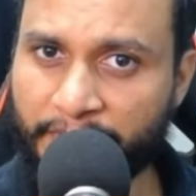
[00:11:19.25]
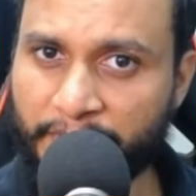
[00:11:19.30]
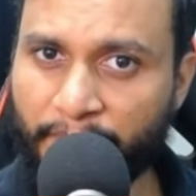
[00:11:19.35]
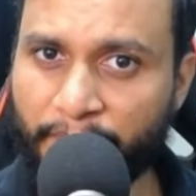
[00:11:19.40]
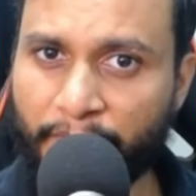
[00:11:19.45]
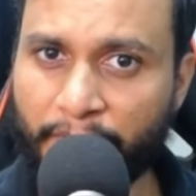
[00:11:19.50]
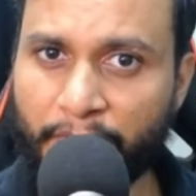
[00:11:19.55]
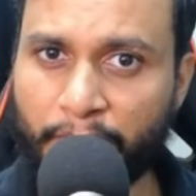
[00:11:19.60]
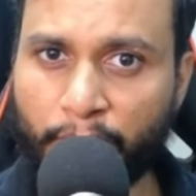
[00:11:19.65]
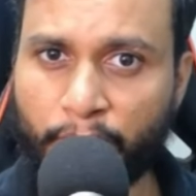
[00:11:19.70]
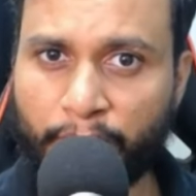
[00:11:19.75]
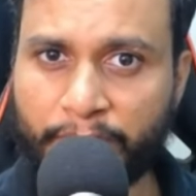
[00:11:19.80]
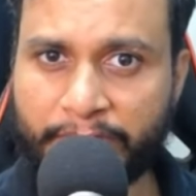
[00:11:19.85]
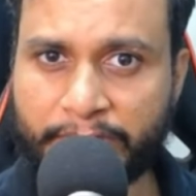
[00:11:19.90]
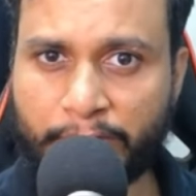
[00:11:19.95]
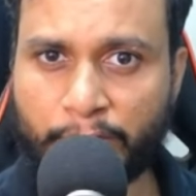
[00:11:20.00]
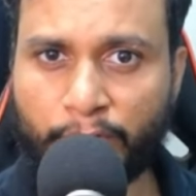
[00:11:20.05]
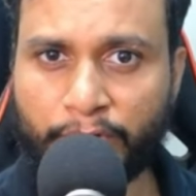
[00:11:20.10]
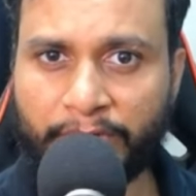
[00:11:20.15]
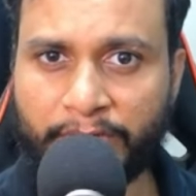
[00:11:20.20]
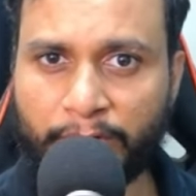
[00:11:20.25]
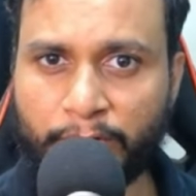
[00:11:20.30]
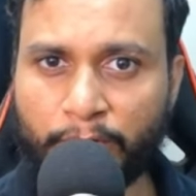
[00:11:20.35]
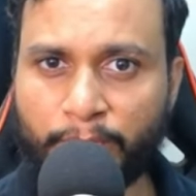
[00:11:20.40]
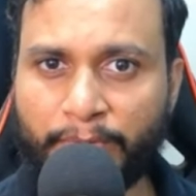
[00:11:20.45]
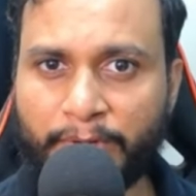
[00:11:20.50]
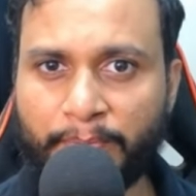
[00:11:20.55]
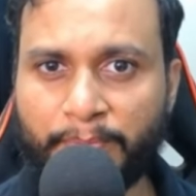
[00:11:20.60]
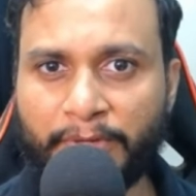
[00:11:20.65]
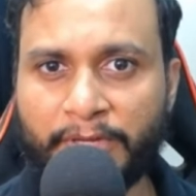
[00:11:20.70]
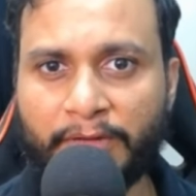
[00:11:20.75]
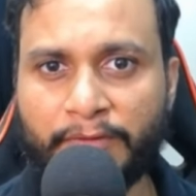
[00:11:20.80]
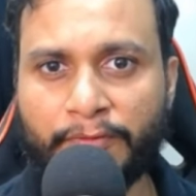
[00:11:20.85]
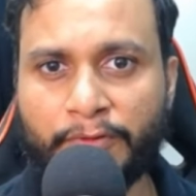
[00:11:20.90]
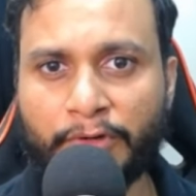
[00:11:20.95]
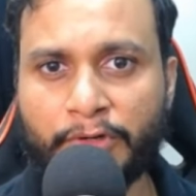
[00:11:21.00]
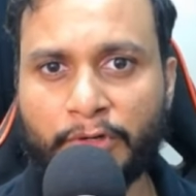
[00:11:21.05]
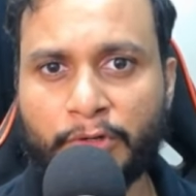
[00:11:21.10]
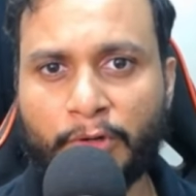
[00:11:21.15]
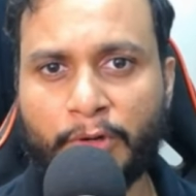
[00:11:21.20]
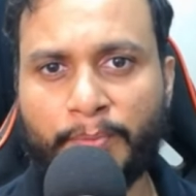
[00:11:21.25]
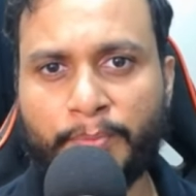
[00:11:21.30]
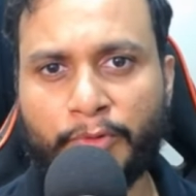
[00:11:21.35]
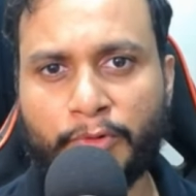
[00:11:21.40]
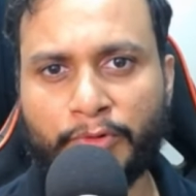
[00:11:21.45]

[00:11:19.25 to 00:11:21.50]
someone who is looking to prepare for top